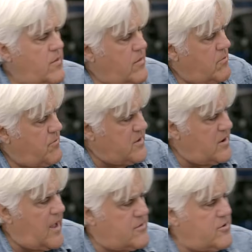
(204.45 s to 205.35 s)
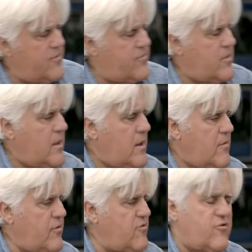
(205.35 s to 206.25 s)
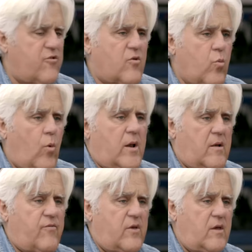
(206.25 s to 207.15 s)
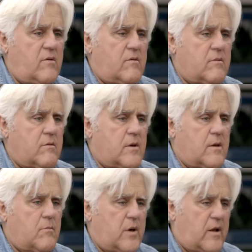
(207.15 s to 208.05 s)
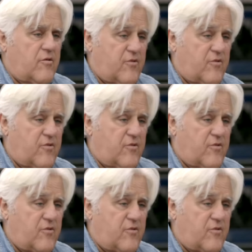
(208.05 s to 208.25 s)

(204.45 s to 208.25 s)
in, but not just, this is just one of the uh, model